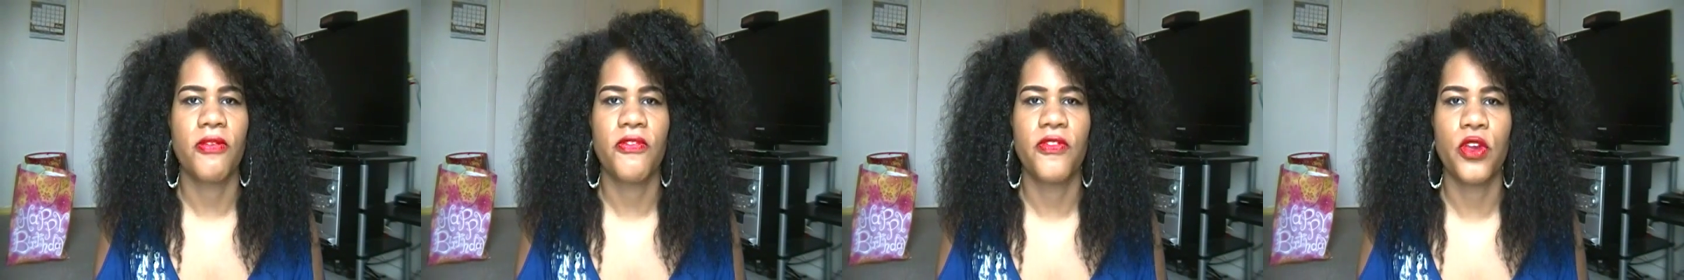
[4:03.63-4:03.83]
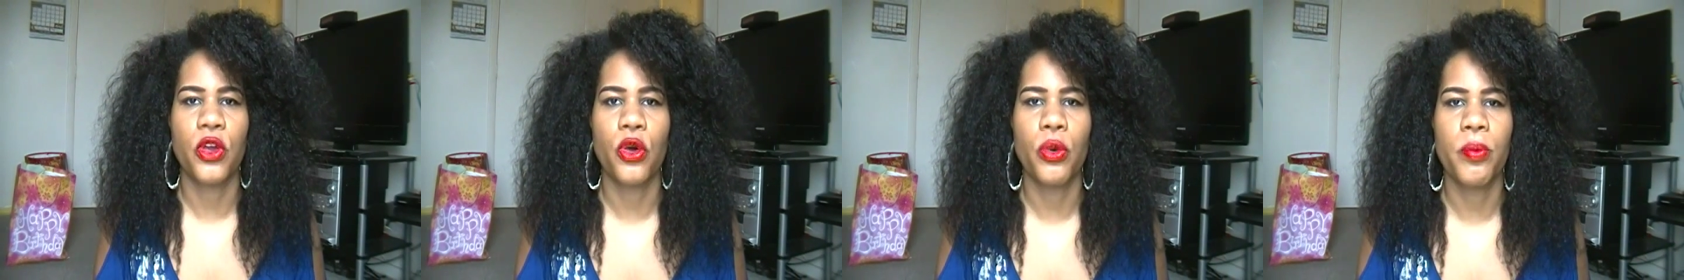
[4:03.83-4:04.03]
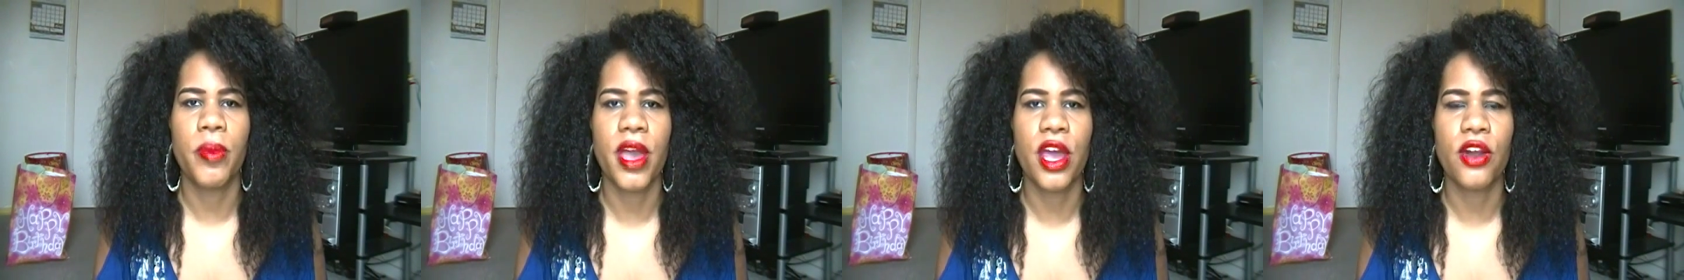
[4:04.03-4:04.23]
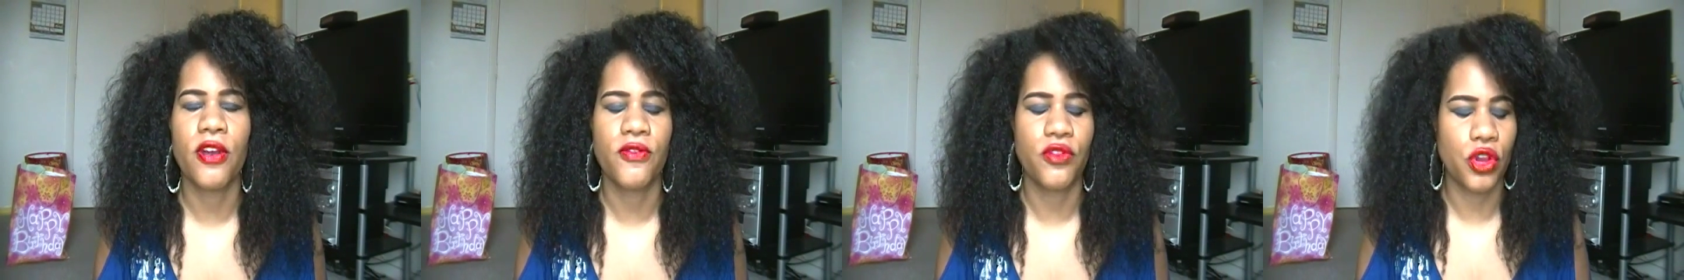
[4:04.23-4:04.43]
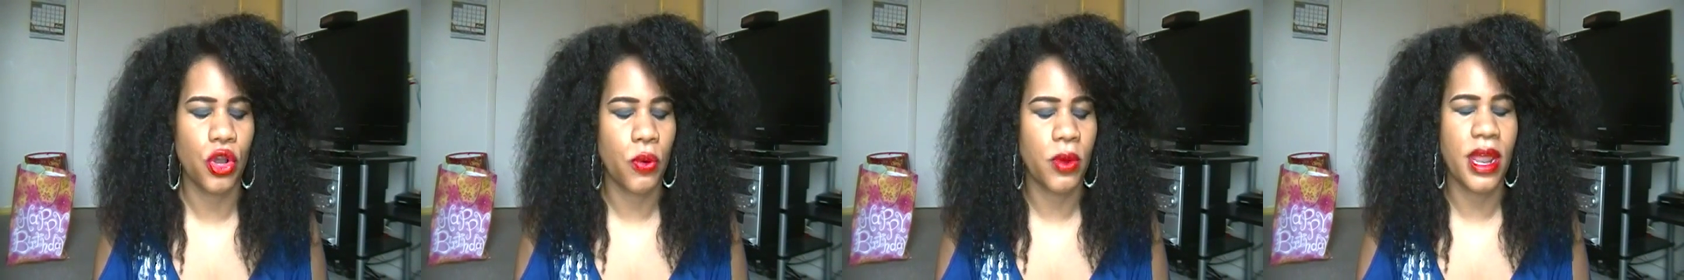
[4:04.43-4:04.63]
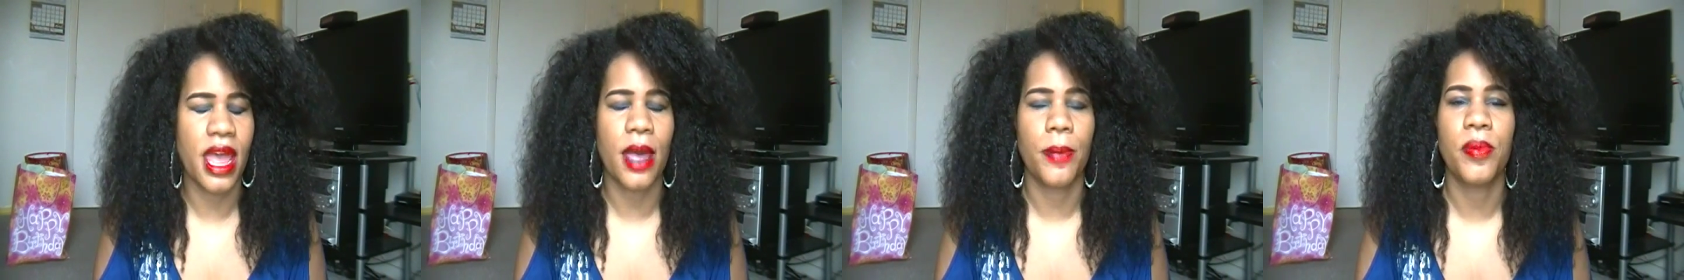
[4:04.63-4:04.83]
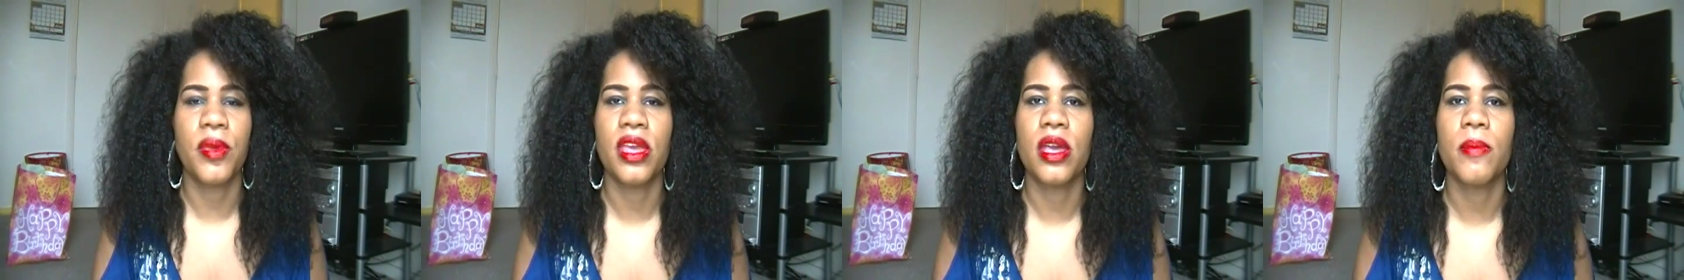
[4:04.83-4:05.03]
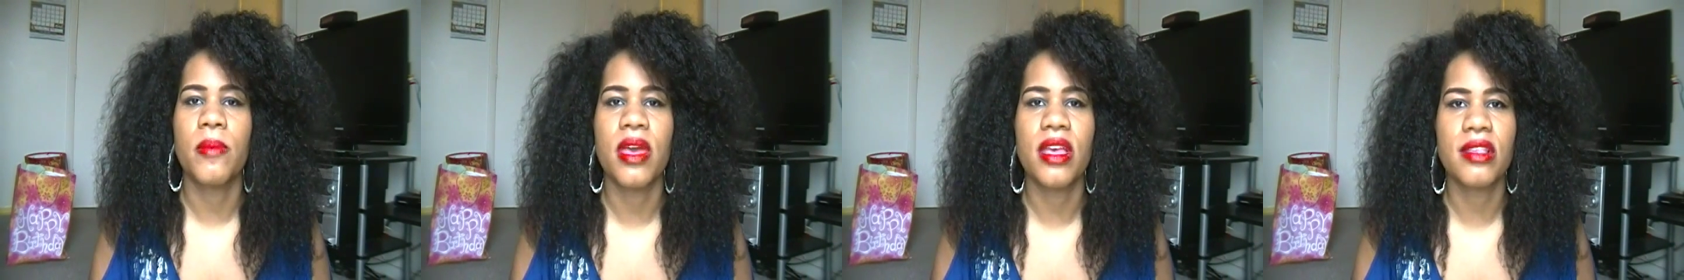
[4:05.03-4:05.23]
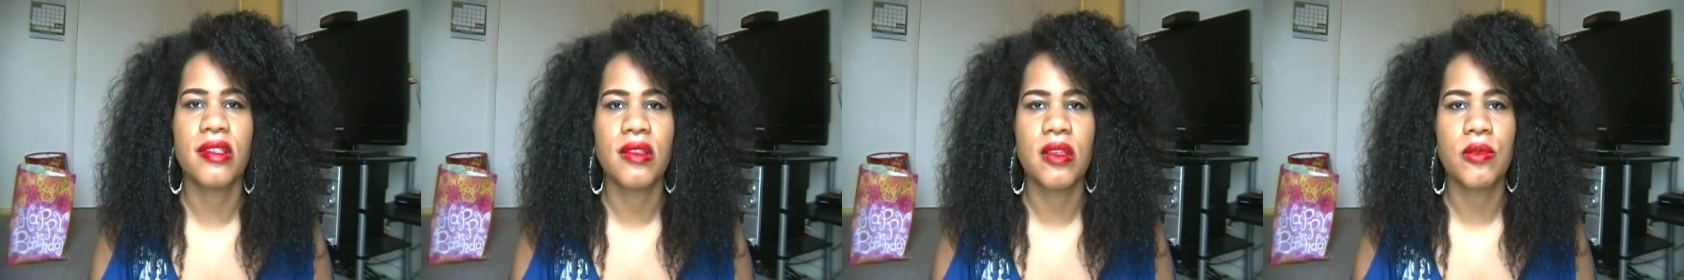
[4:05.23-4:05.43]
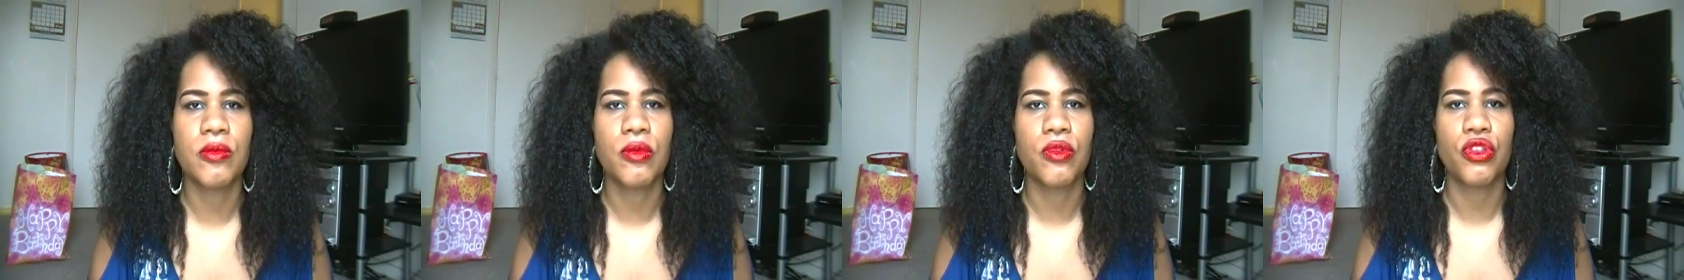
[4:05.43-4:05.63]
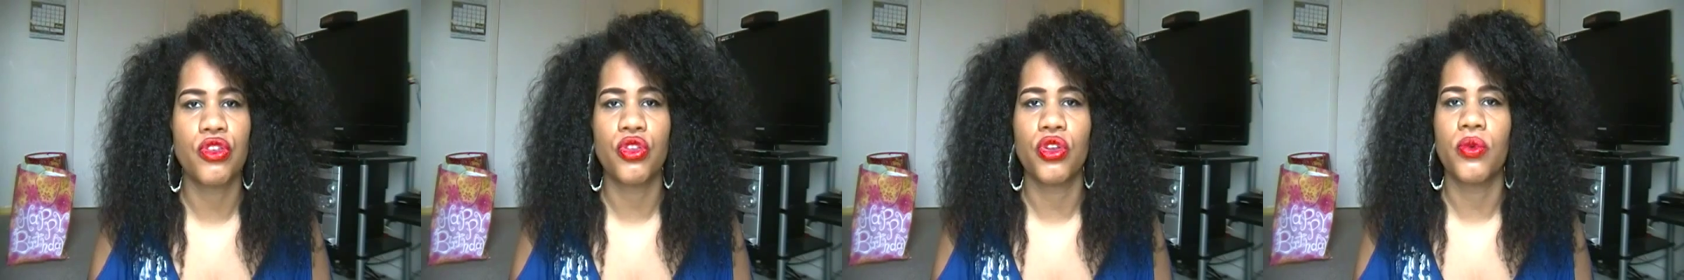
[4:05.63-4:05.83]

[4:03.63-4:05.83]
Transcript: feel better, if you don't want to have PMS symptoms,